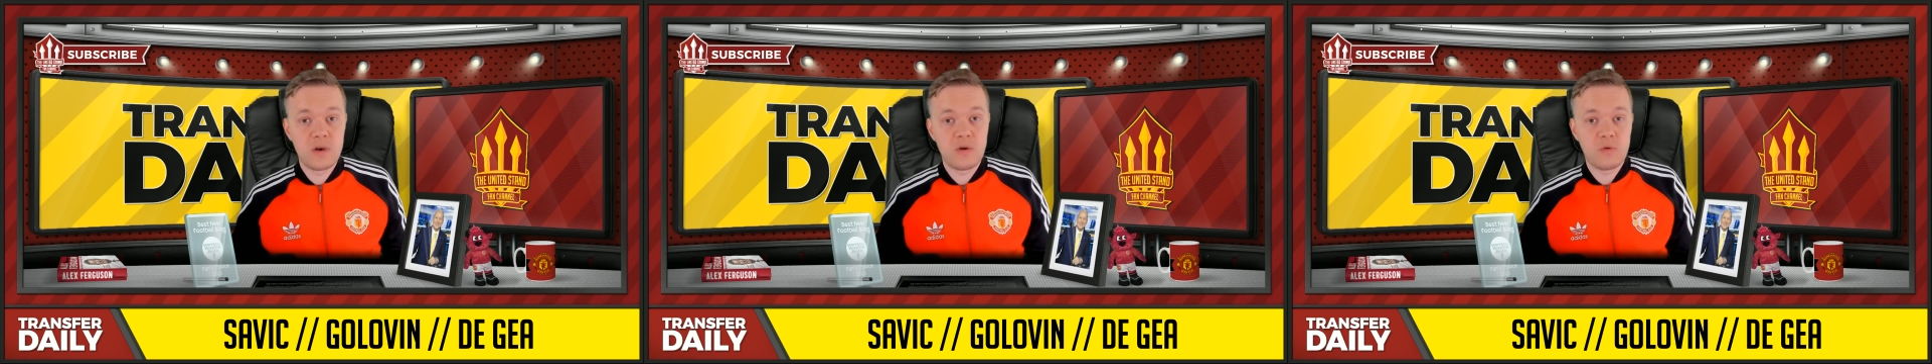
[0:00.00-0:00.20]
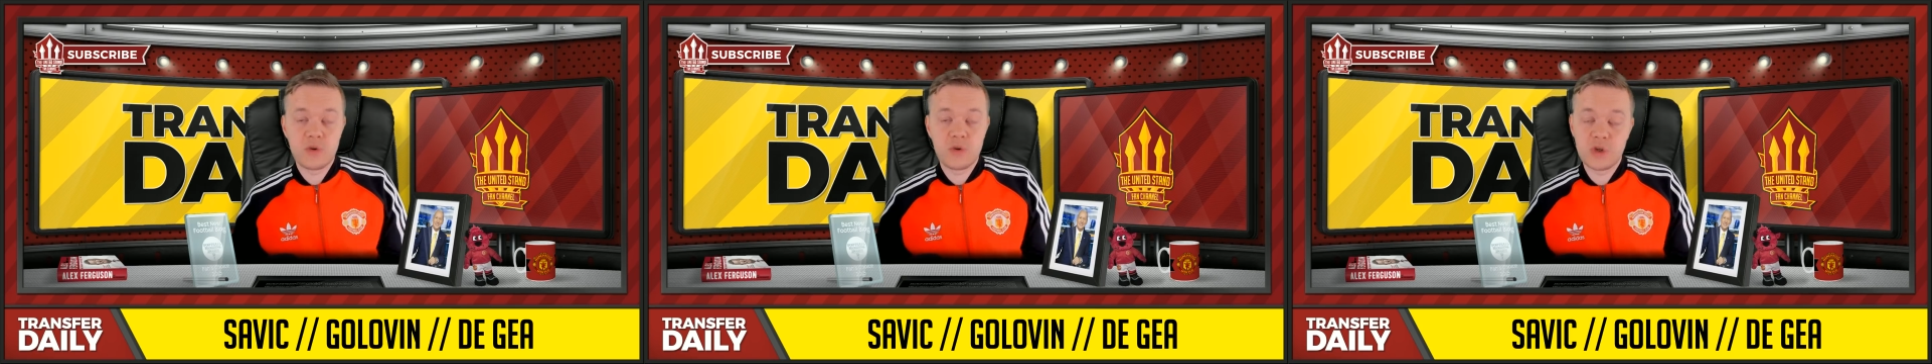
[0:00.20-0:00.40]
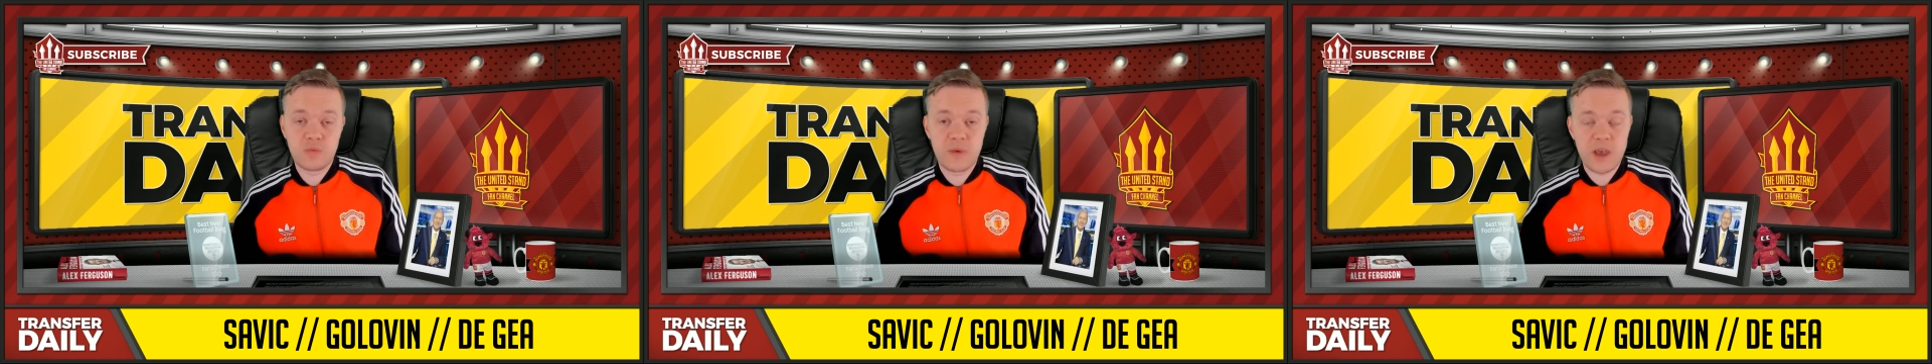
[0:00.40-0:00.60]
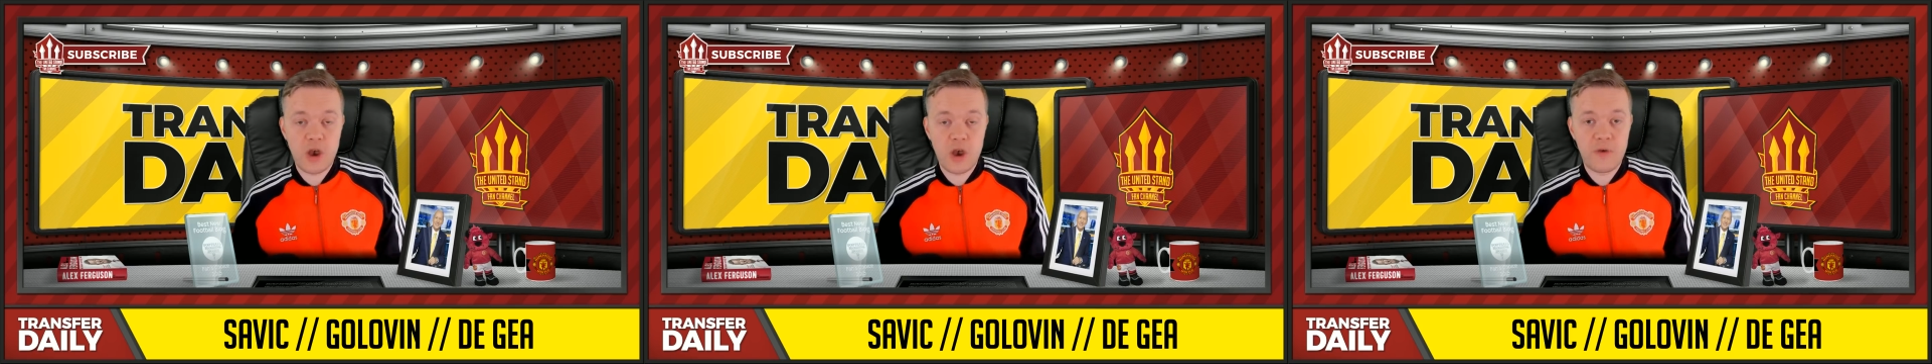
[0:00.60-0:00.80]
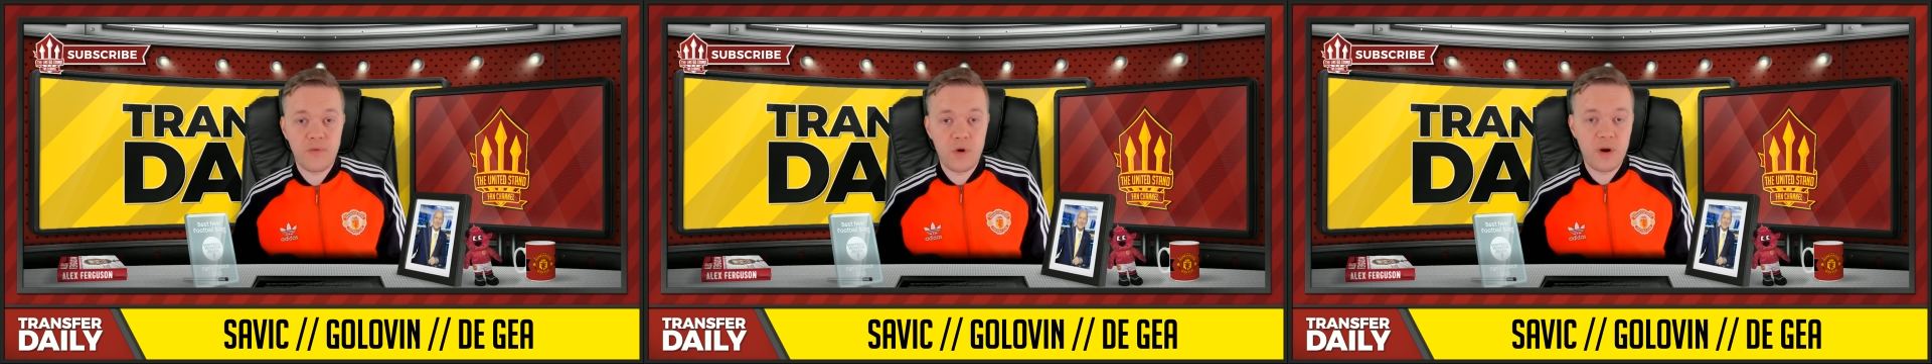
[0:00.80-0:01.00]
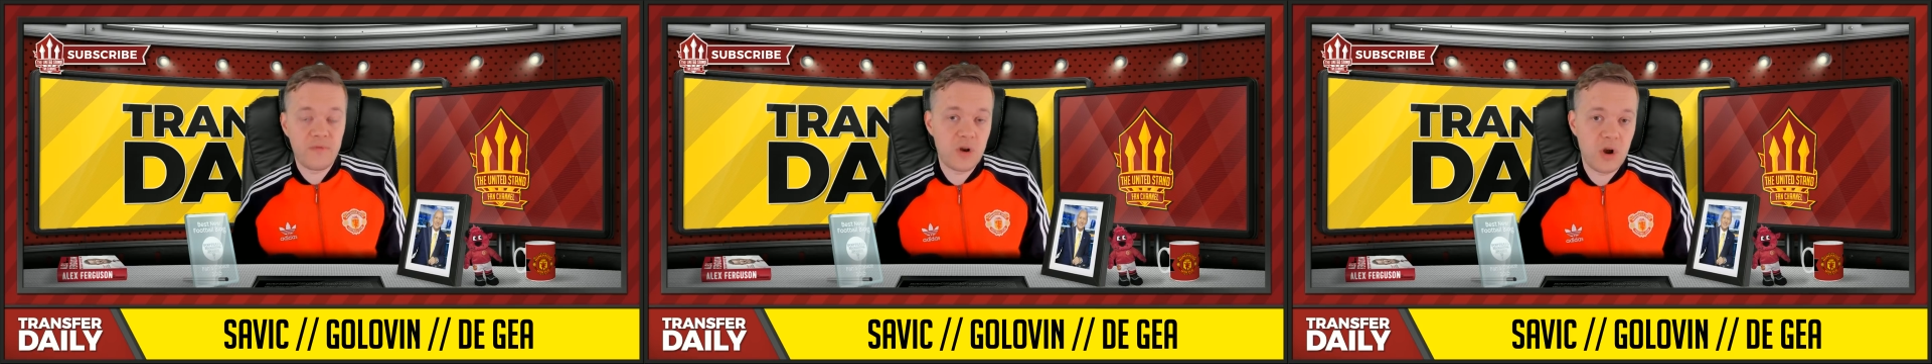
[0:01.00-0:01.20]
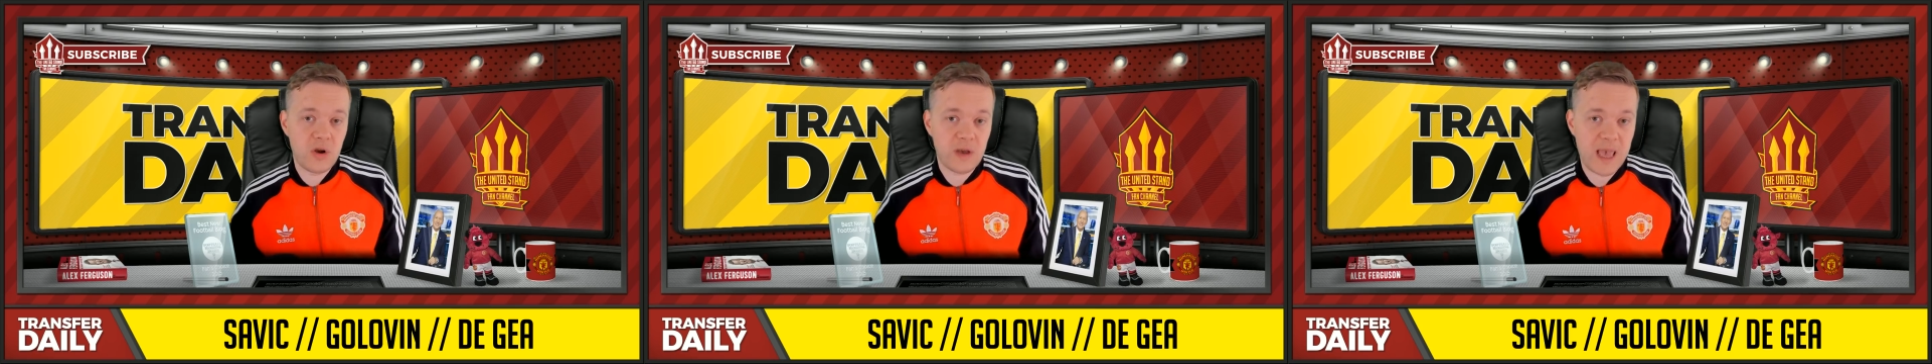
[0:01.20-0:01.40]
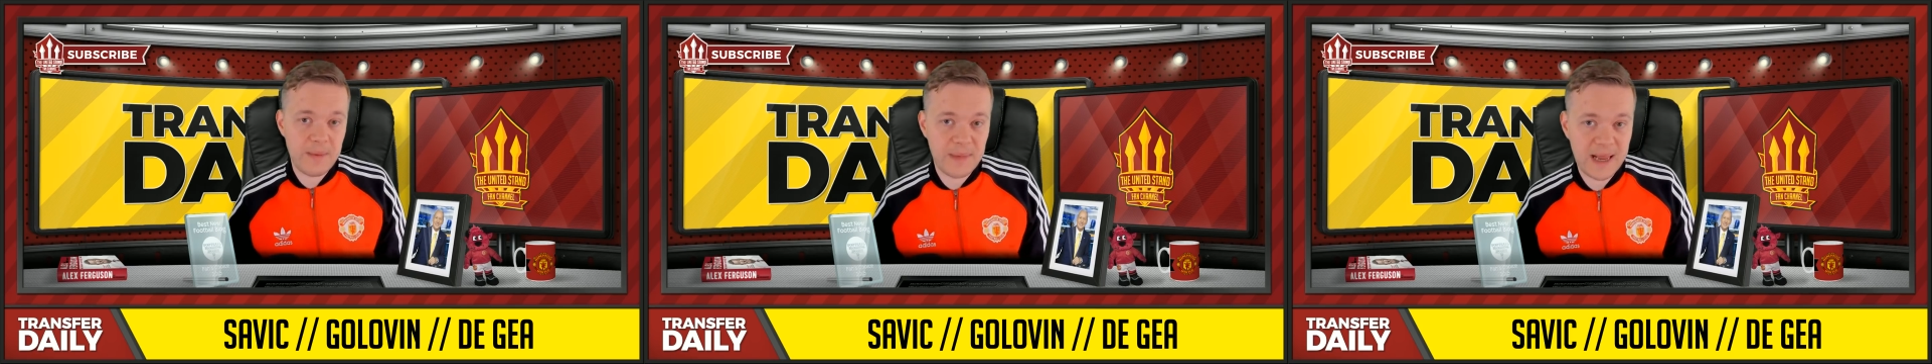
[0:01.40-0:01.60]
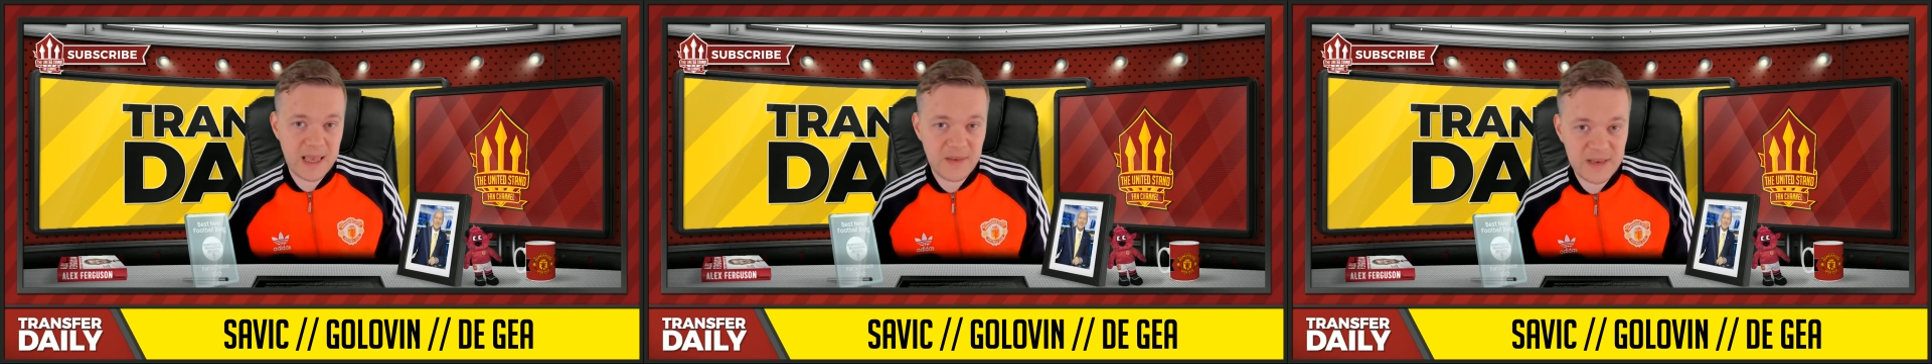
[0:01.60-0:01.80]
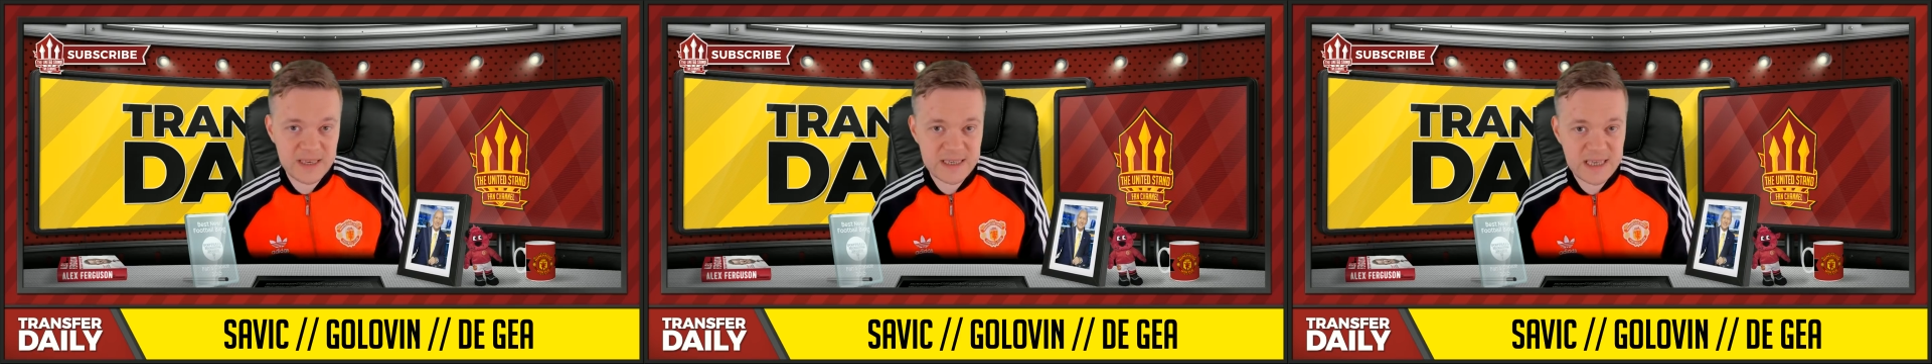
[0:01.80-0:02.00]
should we go for if we're not getting
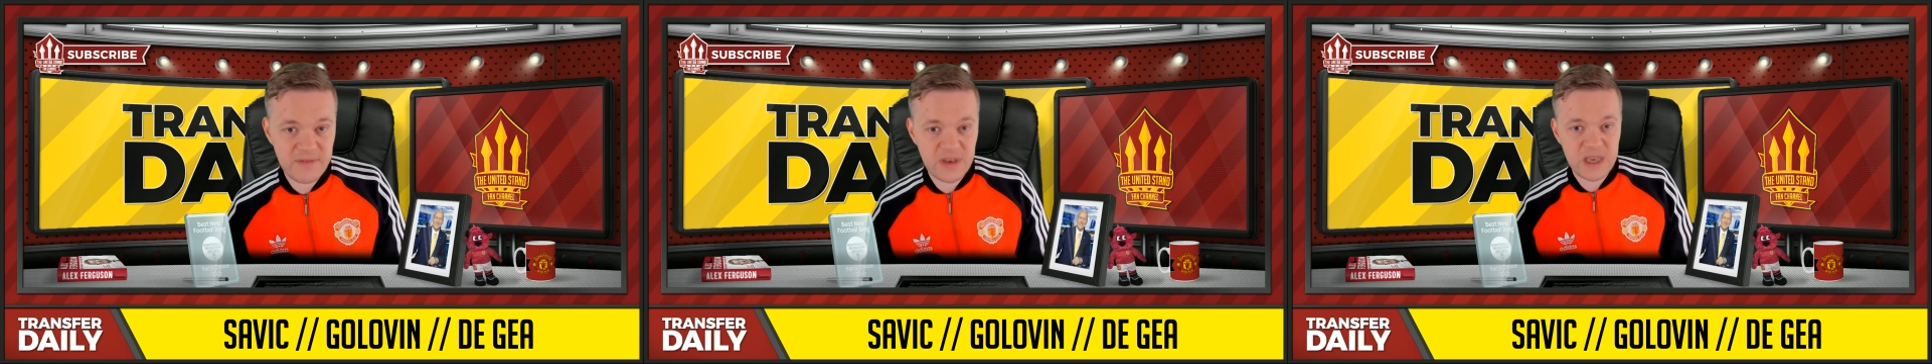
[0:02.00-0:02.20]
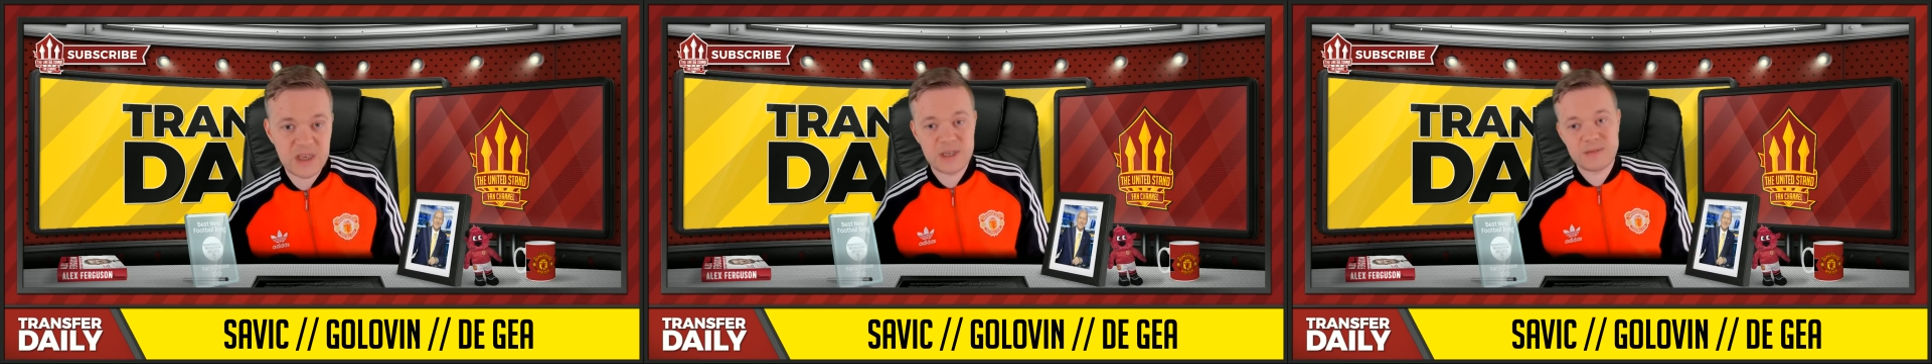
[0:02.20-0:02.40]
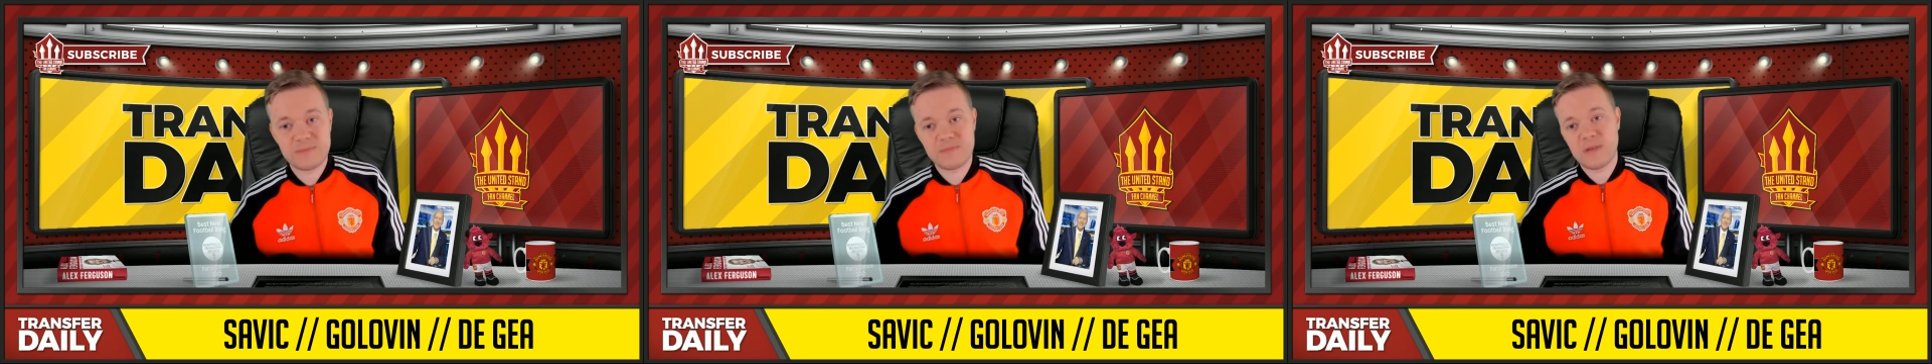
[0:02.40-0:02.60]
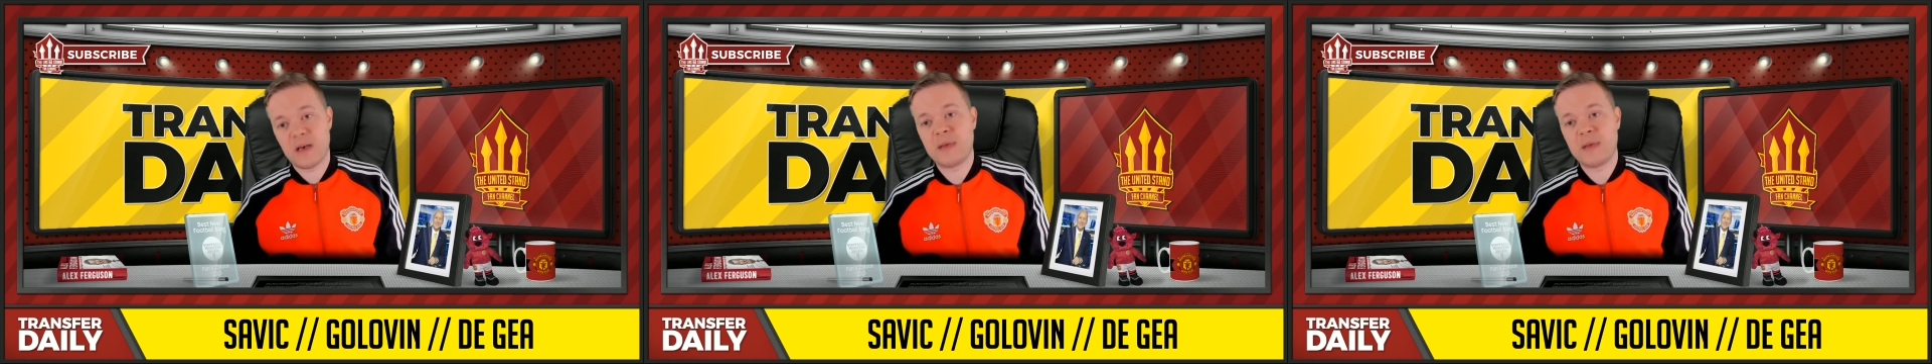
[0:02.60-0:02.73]
Milinkovic Savic?